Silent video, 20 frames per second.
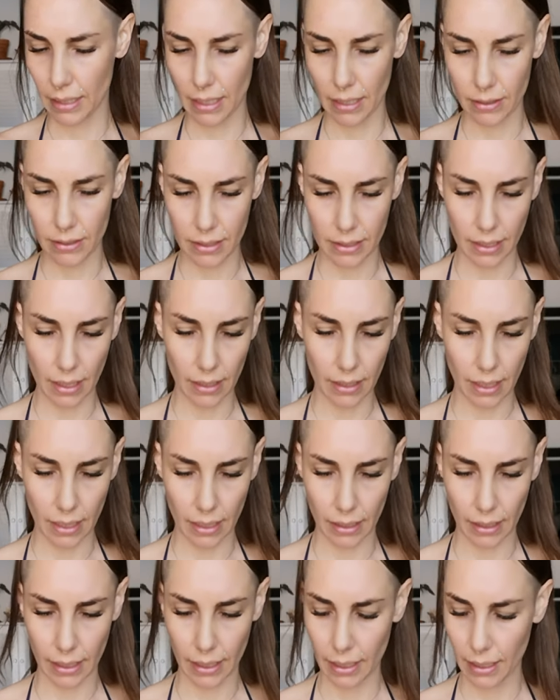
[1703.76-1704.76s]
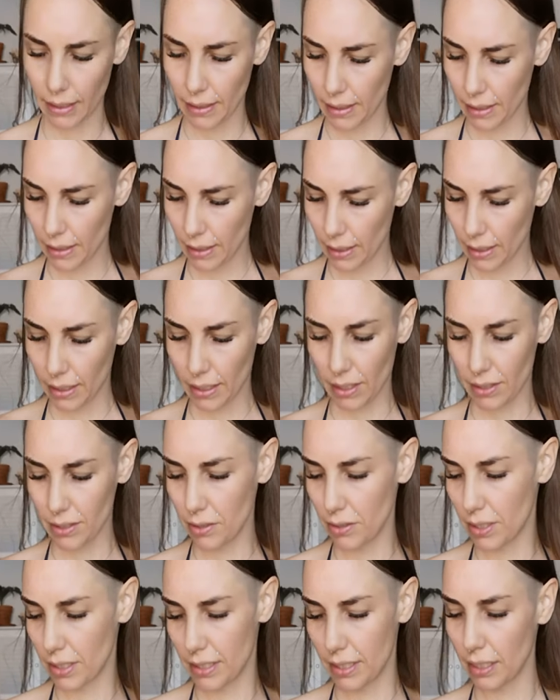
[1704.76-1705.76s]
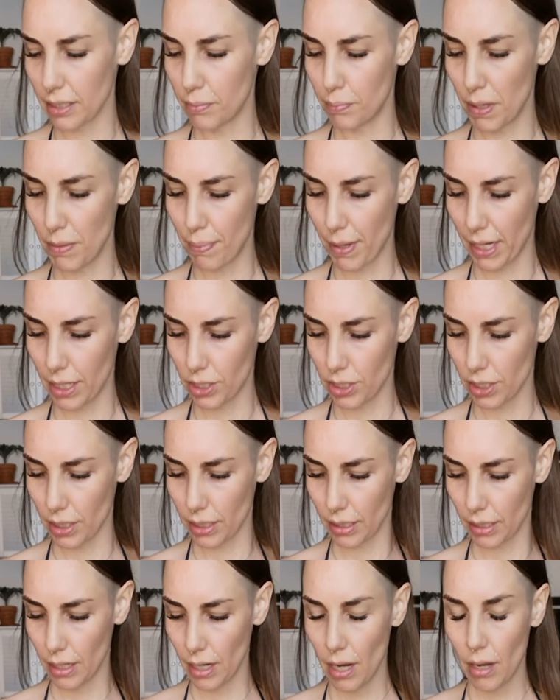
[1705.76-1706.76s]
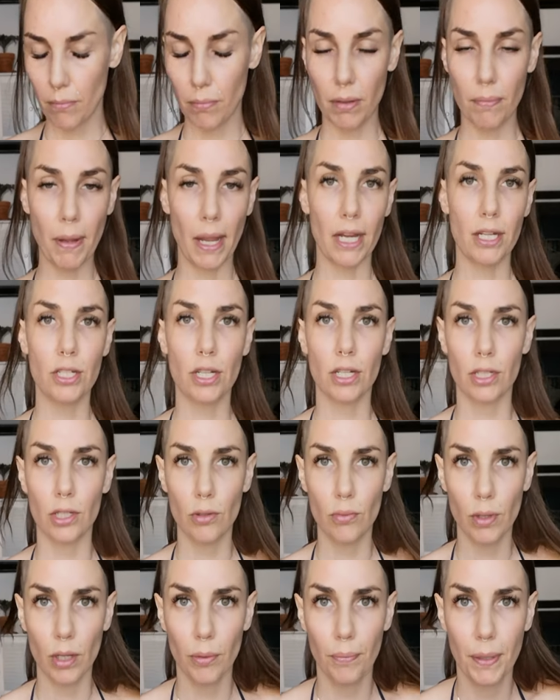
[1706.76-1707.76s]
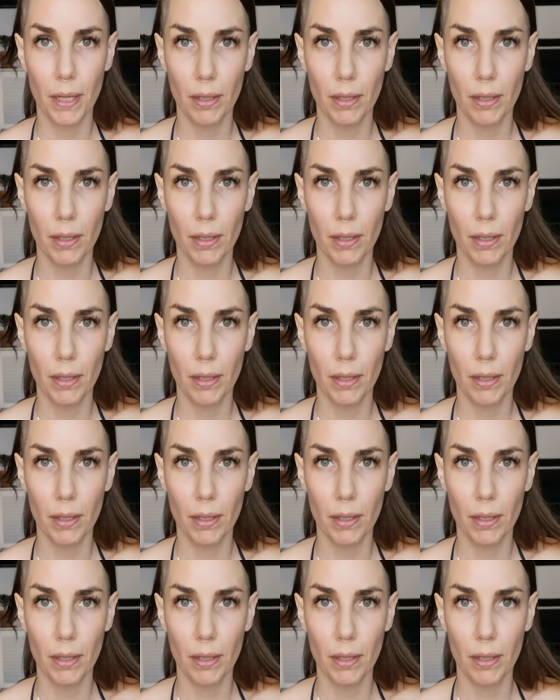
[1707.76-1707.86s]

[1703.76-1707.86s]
there's something like it also just says be patient. Be patient, you will